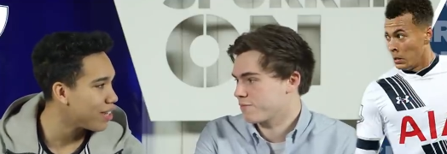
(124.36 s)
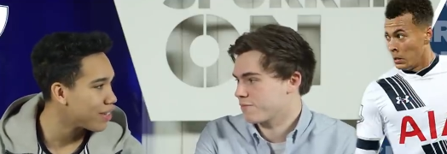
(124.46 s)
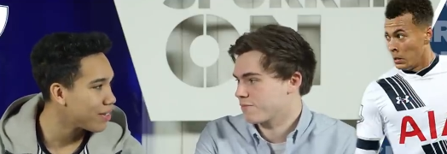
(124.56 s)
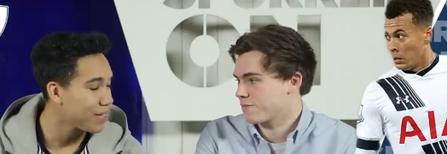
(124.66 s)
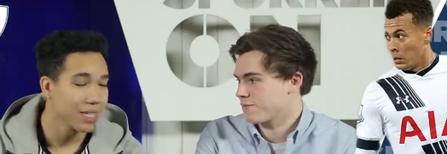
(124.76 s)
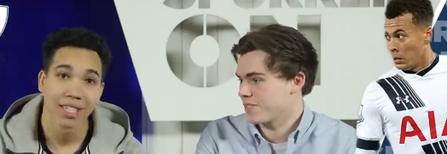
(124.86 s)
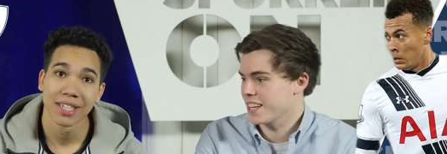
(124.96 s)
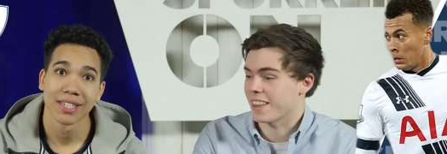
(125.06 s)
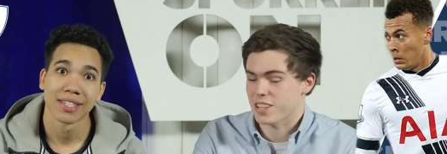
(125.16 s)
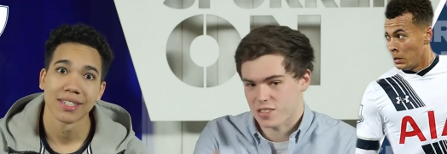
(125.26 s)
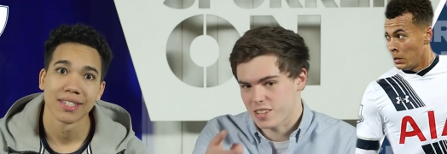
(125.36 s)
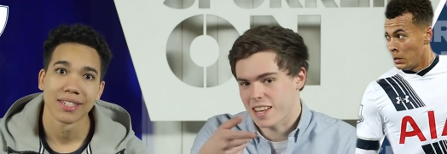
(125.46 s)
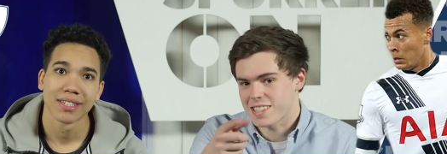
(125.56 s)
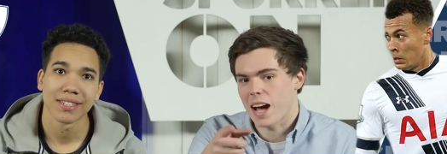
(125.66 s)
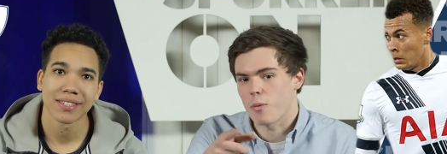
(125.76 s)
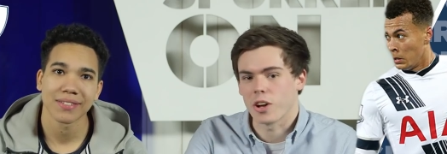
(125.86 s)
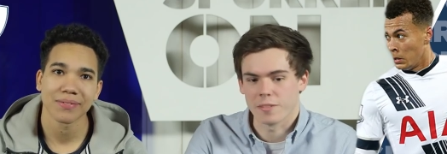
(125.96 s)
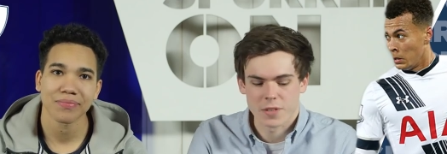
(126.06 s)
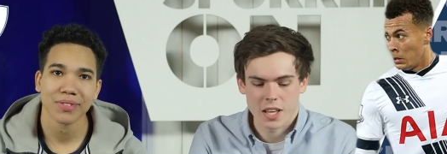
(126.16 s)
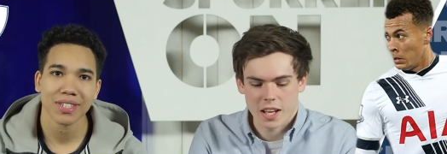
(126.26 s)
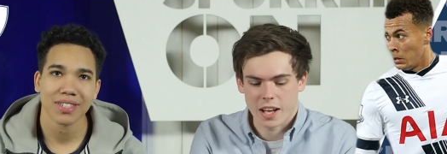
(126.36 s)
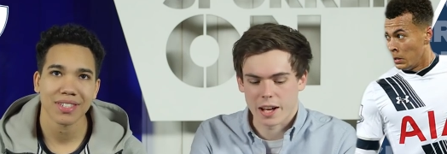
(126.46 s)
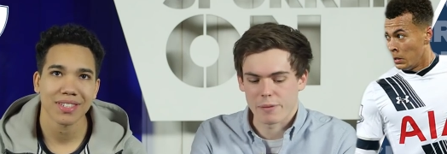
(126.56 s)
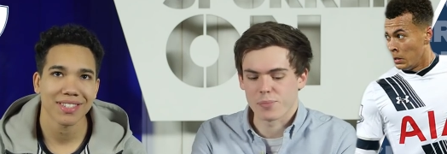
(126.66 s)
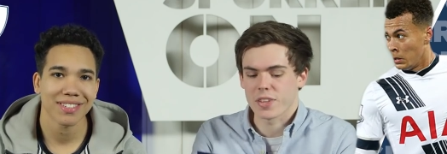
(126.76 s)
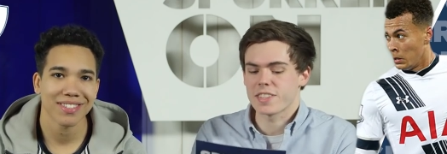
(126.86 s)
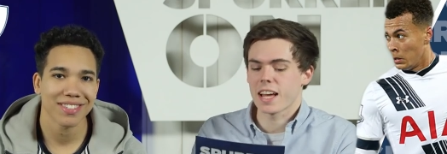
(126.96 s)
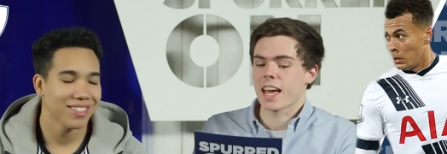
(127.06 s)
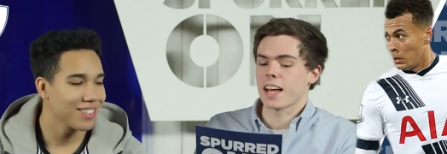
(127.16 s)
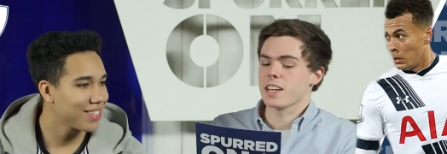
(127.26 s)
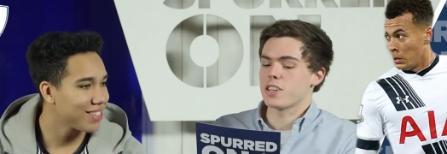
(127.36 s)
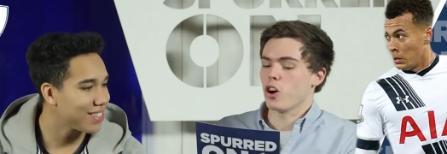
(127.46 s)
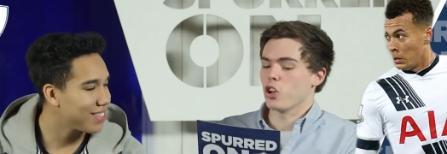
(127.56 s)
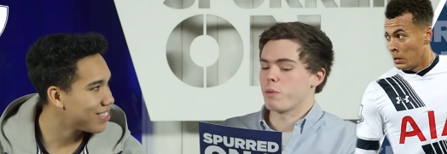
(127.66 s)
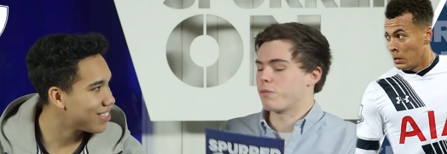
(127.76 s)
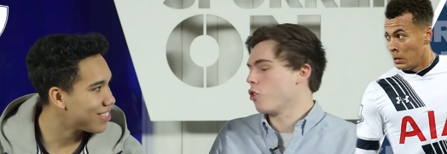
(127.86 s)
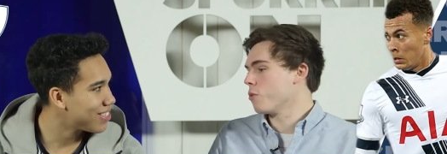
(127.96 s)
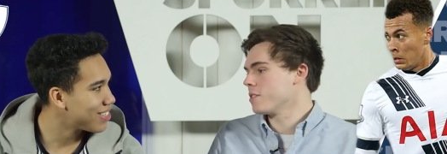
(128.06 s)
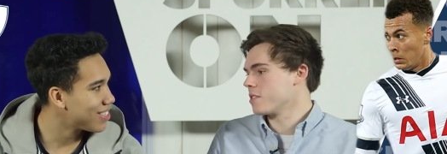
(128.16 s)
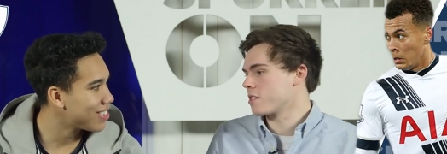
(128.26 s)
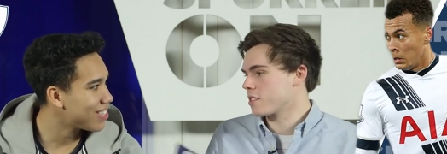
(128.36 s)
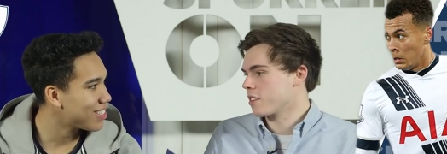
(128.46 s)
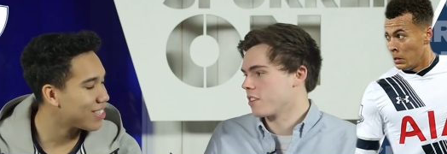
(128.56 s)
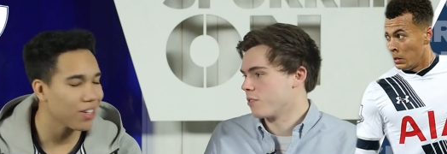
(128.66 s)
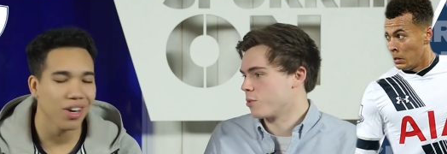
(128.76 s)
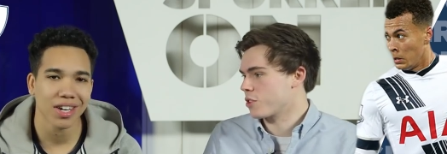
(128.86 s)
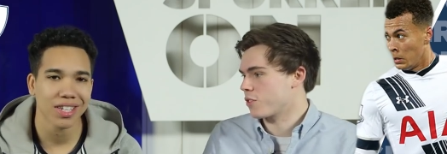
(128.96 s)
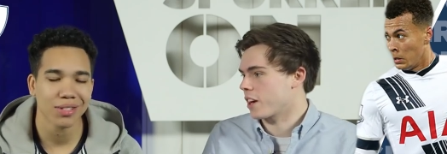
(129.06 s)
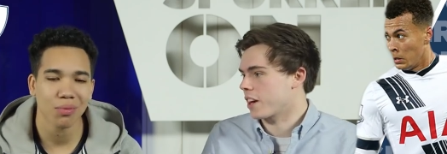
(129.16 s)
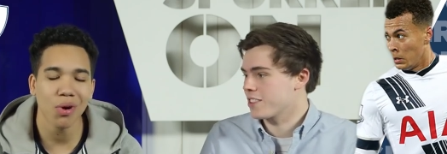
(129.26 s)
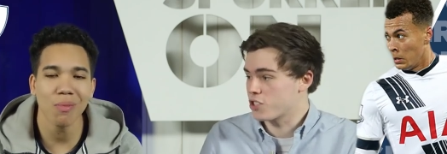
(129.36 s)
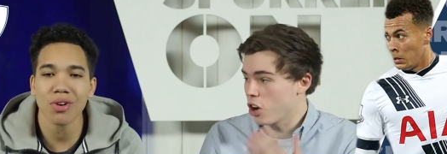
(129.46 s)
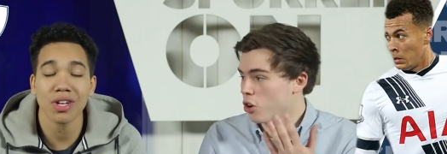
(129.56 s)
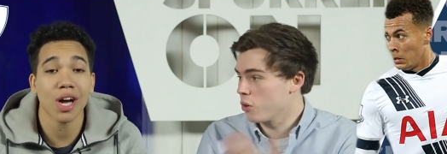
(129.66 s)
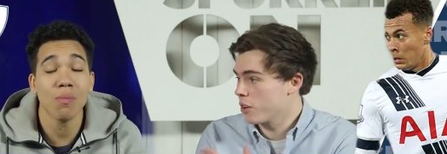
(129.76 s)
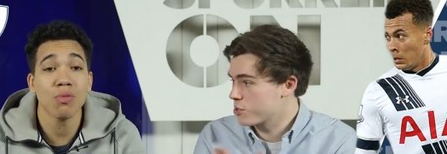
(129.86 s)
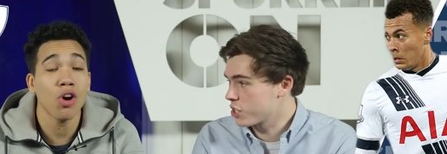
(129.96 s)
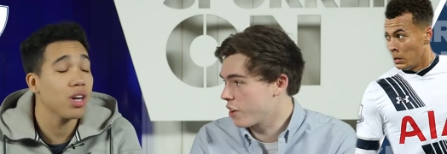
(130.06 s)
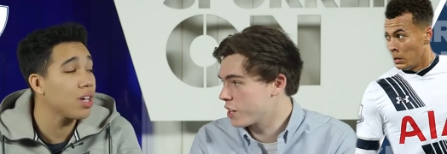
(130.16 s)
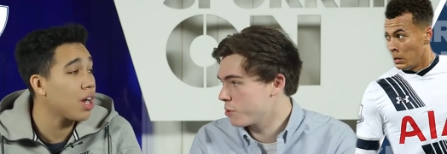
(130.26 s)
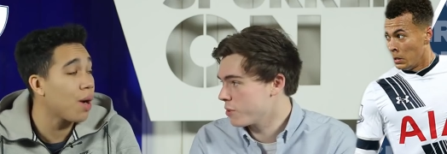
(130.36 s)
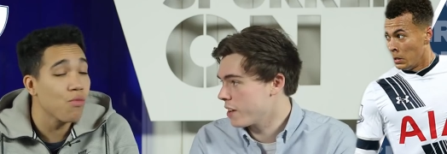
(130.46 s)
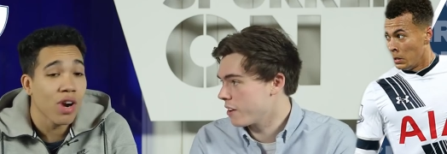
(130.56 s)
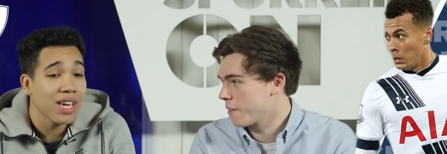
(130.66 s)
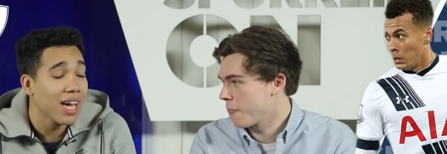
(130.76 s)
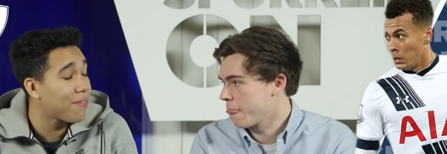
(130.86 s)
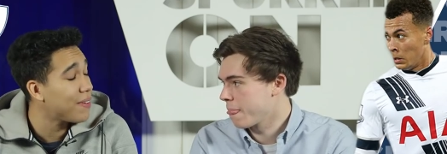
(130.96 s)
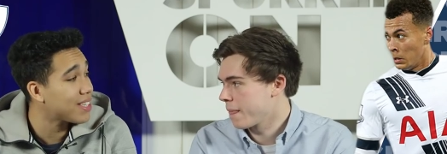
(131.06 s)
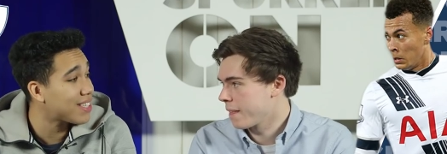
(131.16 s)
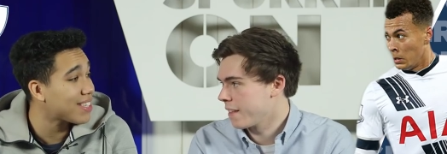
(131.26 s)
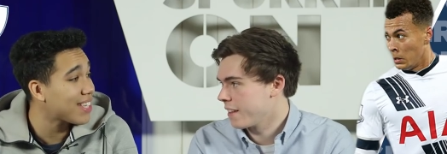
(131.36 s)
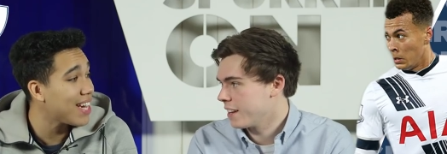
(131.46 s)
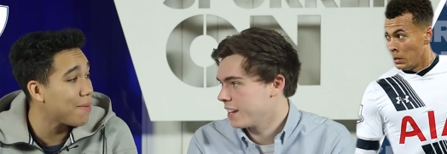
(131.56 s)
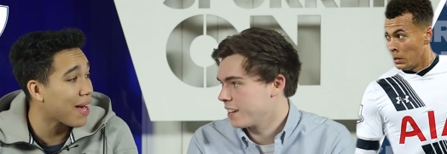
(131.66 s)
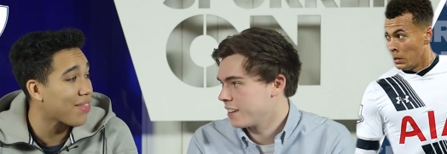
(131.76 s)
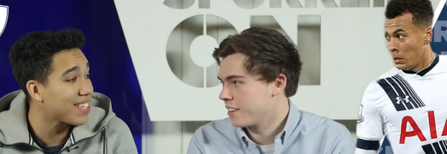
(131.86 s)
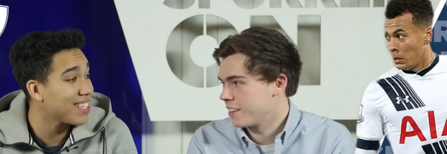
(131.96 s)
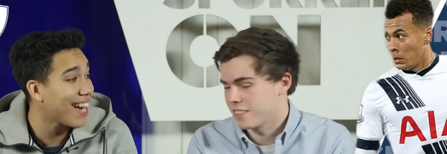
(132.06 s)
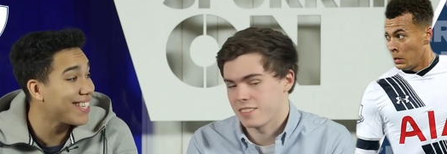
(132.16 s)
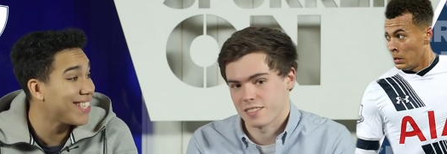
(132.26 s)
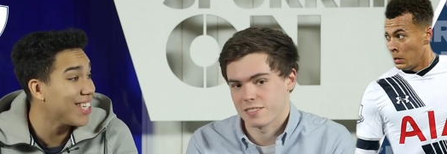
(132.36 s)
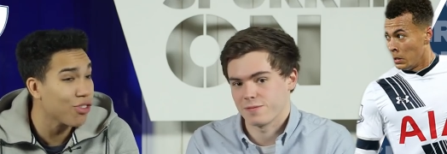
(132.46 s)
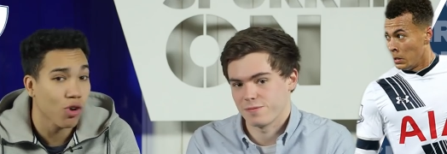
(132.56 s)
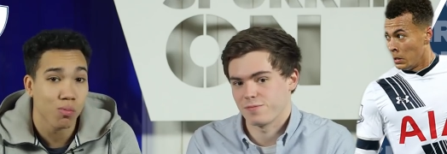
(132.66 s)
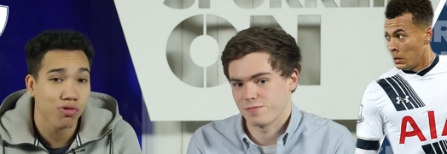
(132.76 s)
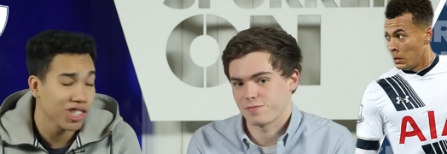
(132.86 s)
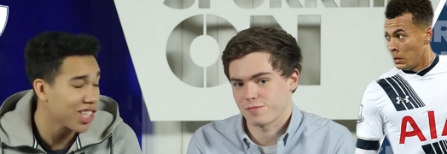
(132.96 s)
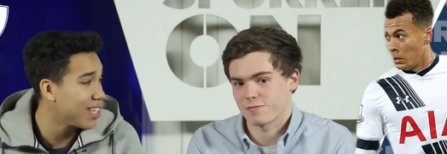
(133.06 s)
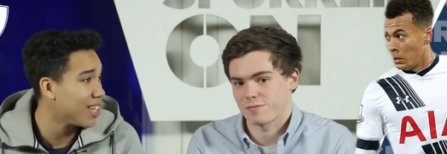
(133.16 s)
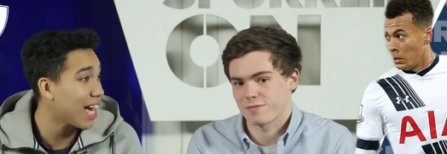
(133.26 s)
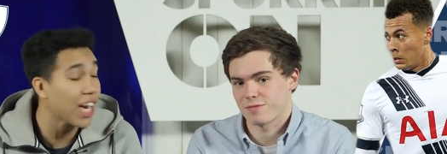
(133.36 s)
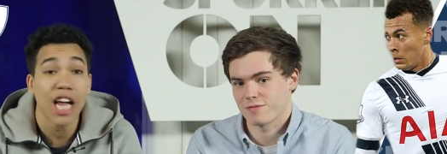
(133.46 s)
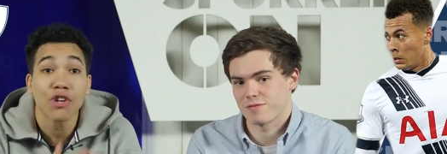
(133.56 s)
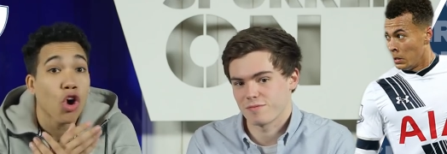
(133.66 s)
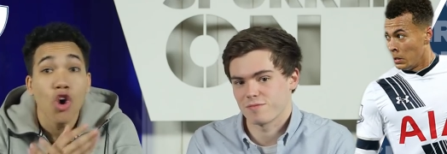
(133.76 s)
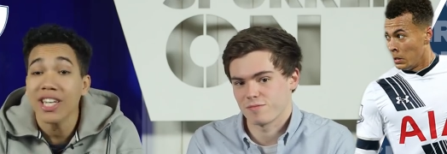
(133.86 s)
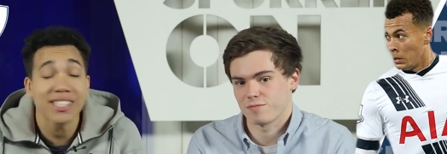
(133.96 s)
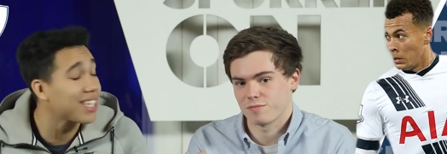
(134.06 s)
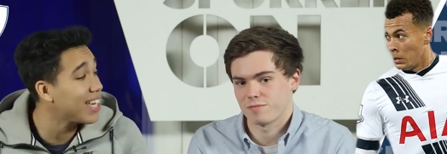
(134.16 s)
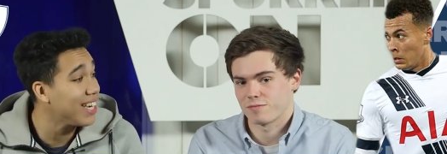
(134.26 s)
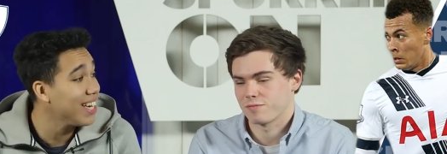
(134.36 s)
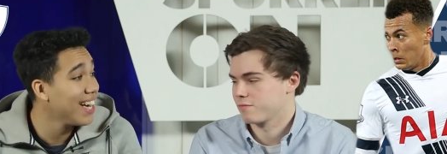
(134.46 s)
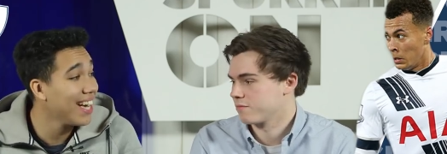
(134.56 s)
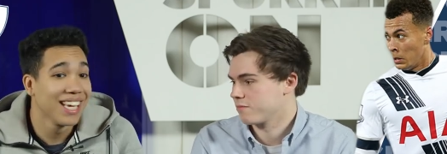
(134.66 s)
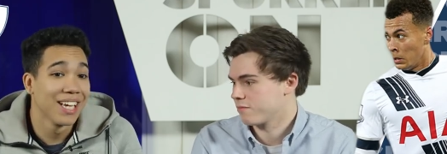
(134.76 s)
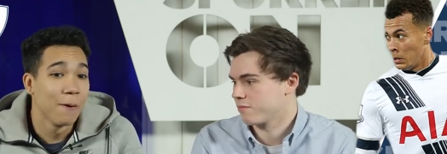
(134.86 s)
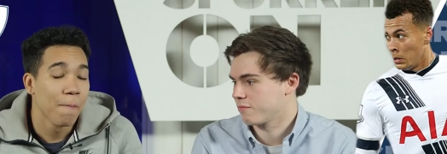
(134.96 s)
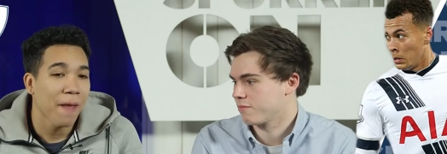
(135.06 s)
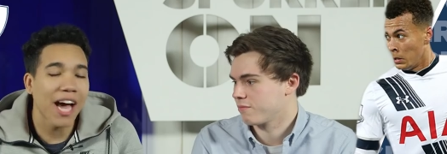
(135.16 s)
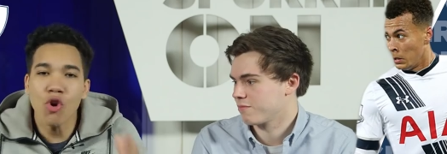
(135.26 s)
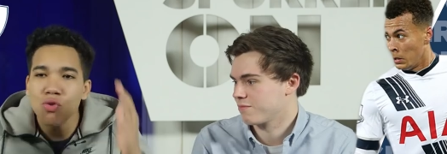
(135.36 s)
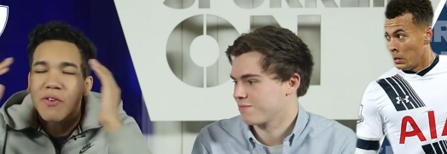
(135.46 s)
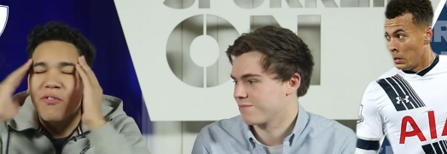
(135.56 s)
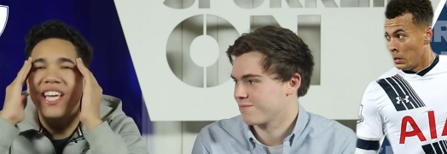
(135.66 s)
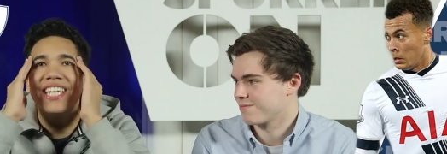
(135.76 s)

Speaker 1: in? Yeah, that's that's that one. Um, Dele Alli goal performance. Oh, what do you ah. think? His I'm, goal I'm,
Speaker 2: was incredible. I'm running out of things to say about this 19-year-old prodigy. I'd, I'd honestly, I don't, the thing